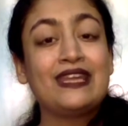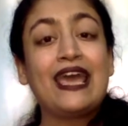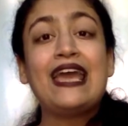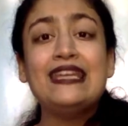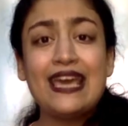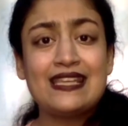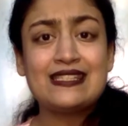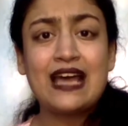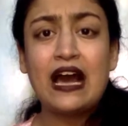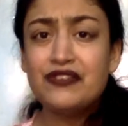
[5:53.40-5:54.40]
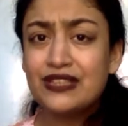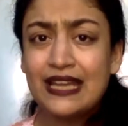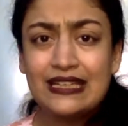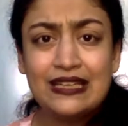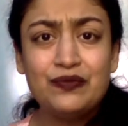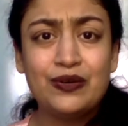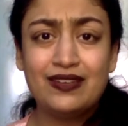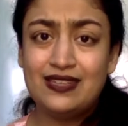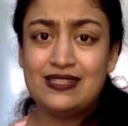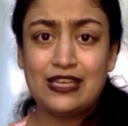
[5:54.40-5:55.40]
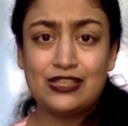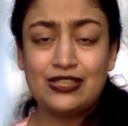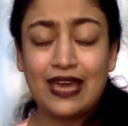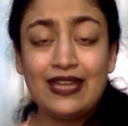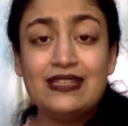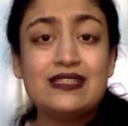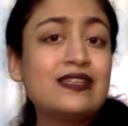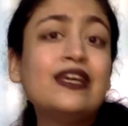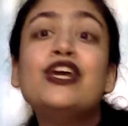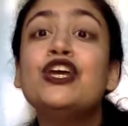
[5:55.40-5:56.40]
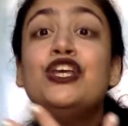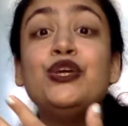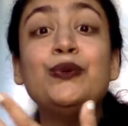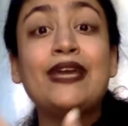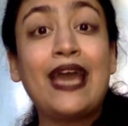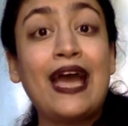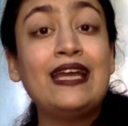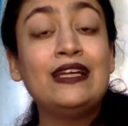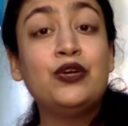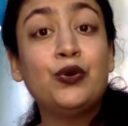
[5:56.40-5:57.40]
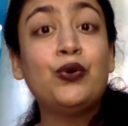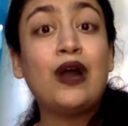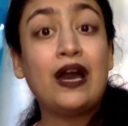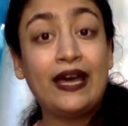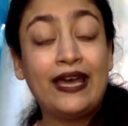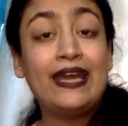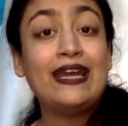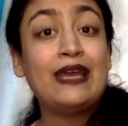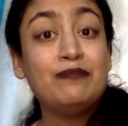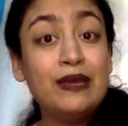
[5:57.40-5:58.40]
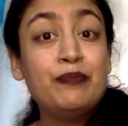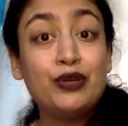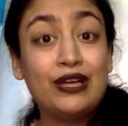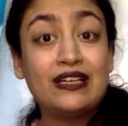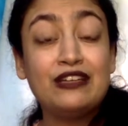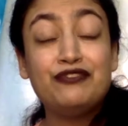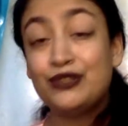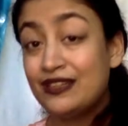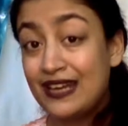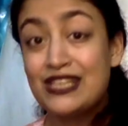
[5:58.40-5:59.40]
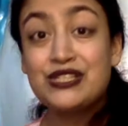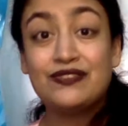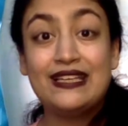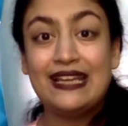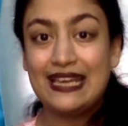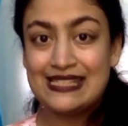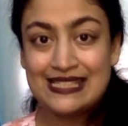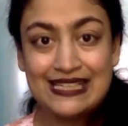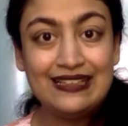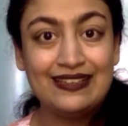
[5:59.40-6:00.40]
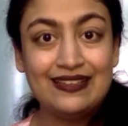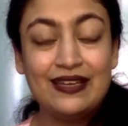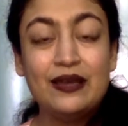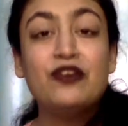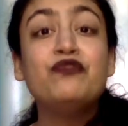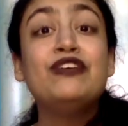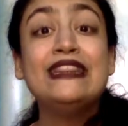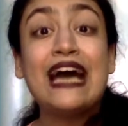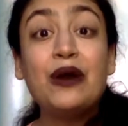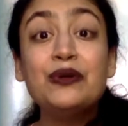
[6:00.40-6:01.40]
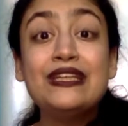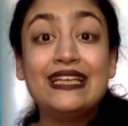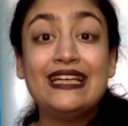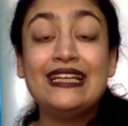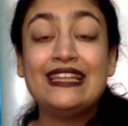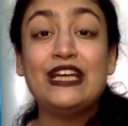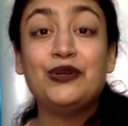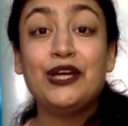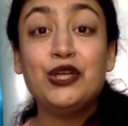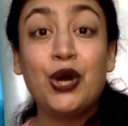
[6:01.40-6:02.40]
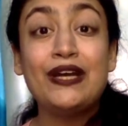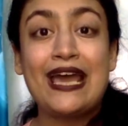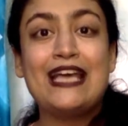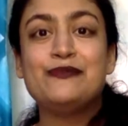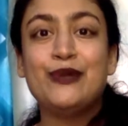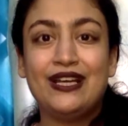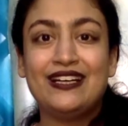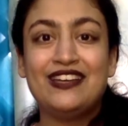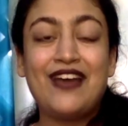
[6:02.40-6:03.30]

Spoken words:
And yes, after that deep working session ends, you can go ahead and be productive for the rest of the day still, without the guilt that you are not as productive